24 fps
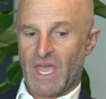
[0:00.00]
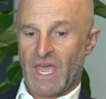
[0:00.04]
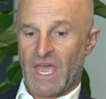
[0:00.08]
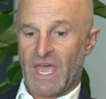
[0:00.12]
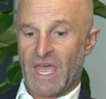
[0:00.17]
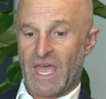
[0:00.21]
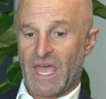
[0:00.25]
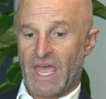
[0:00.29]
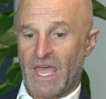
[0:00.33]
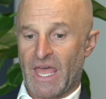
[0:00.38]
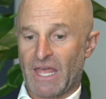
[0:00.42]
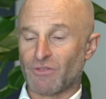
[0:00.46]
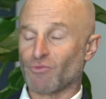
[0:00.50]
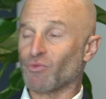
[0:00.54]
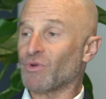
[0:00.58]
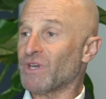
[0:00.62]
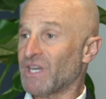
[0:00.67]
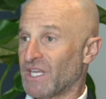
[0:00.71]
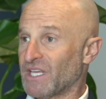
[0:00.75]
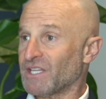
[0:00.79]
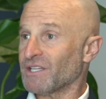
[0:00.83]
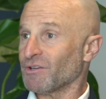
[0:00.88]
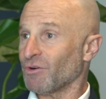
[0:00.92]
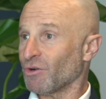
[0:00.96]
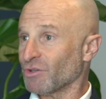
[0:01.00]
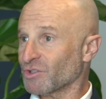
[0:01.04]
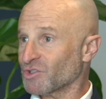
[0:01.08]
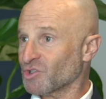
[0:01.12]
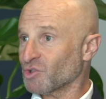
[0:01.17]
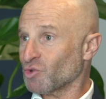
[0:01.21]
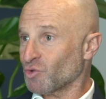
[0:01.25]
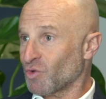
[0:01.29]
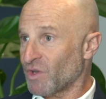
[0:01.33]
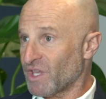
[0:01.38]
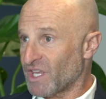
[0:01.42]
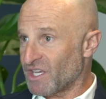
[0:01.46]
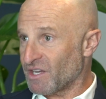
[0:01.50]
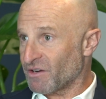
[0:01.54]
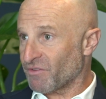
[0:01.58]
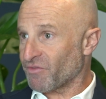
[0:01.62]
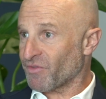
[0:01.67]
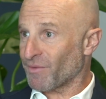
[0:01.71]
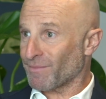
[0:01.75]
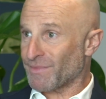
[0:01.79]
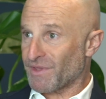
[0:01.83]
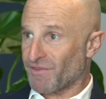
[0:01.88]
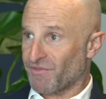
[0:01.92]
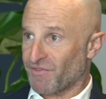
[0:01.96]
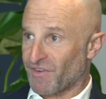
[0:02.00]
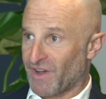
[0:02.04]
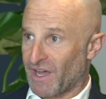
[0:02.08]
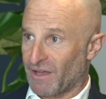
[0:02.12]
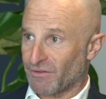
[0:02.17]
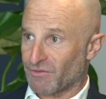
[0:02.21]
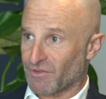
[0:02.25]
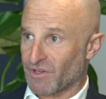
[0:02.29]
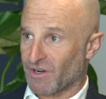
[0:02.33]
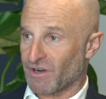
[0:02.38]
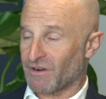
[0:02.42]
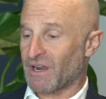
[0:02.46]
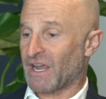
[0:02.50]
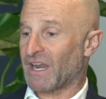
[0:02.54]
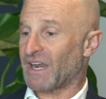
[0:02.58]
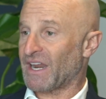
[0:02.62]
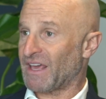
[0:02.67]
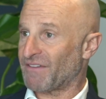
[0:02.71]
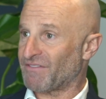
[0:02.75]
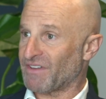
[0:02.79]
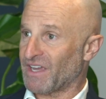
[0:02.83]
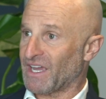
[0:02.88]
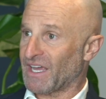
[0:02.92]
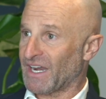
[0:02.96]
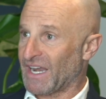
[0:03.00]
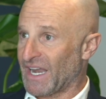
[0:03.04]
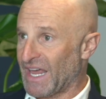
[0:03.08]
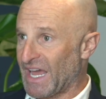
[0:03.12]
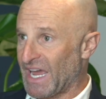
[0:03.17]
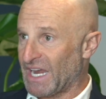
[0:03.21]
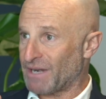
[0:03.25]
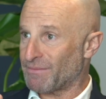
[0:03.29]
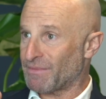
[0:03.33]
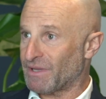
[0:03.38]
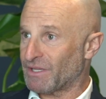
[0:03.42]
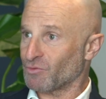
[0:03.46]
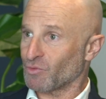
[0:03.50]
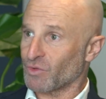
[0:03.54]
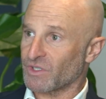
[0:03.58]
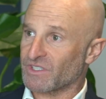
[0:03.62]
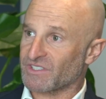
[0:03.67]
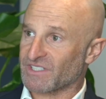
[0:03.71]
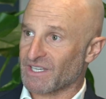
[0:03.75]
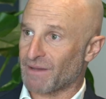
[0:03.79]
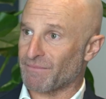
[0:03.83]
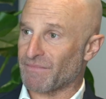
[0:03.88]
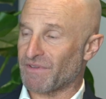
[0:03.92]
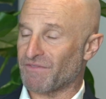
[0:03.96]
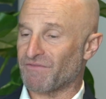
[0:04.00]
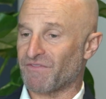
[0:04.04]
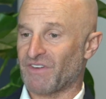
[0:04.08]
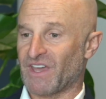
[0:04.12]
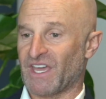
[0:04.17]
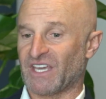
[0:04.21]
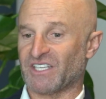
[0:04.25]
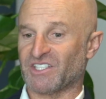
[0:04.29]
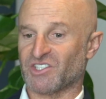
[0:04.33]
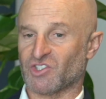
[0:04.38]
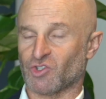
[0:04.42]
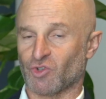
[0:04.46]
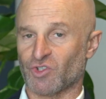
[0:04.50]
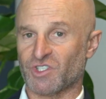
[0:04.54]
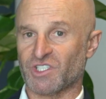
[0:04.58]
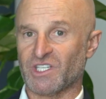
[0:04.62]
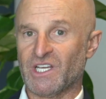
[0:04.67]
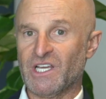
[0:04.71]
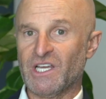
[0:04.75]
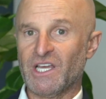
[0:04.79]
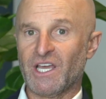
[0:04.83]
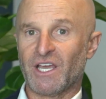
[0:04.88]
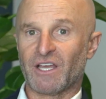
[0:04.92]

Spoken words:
And we need also to hear from the founder and having alignment with some investors